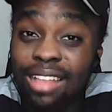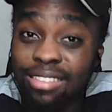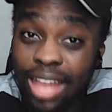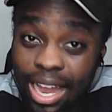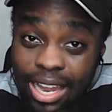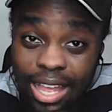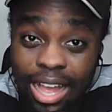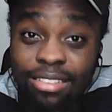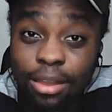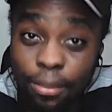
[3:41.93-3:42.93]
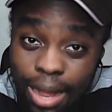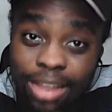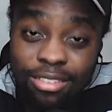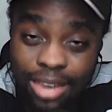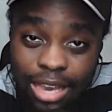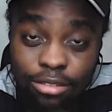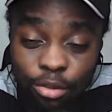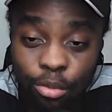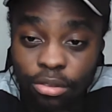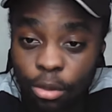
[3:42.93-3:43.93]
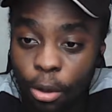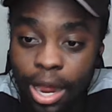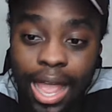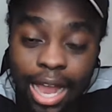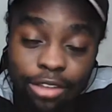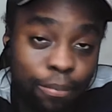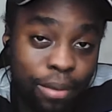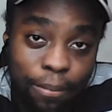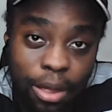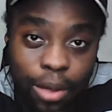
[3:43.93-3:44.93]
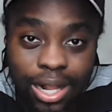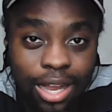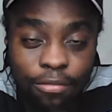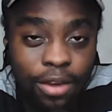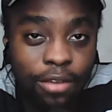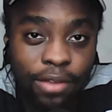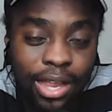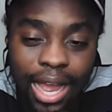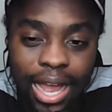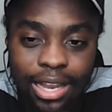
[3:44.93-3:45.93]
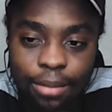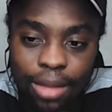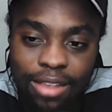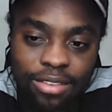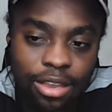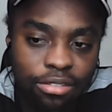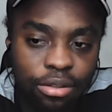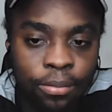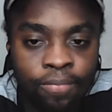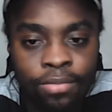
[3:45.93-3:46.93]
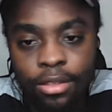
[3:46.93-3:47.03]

as early as match day 2. So I had to play my wildcard very, very early in match day 2.